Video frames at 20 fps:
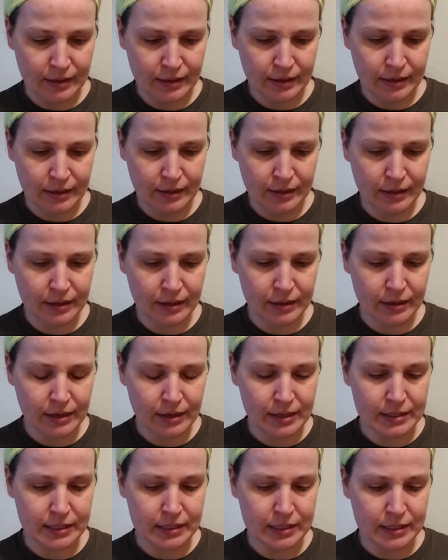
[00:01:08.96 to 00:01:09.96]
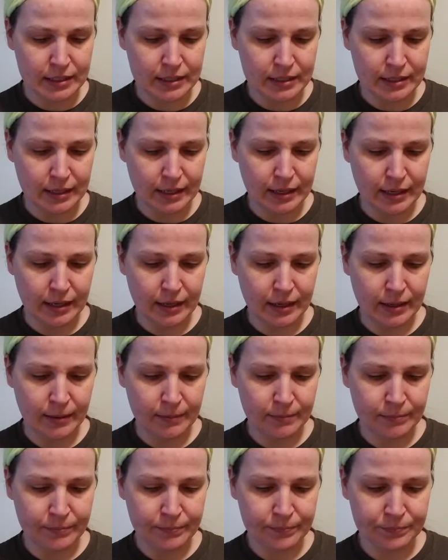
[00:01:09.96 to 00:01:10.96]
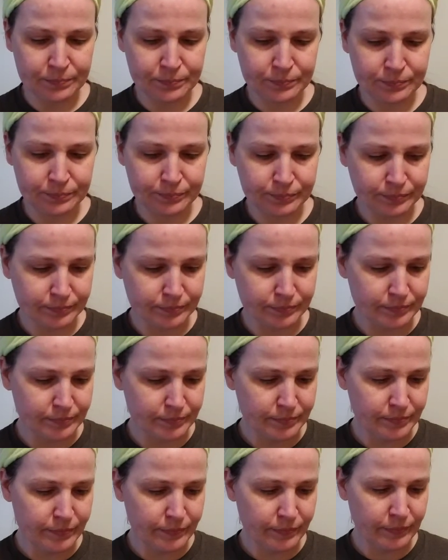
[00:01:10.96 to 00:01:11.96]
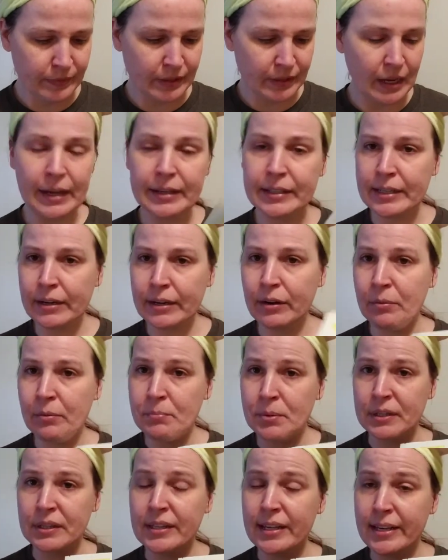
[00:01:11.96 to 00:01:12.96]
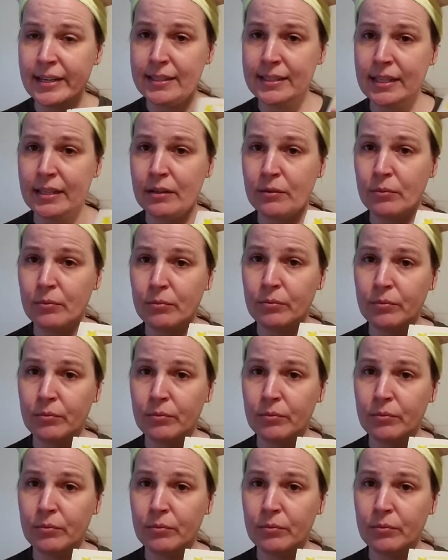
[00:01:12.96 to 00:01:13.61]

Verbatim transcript: And let's see. I did put these in the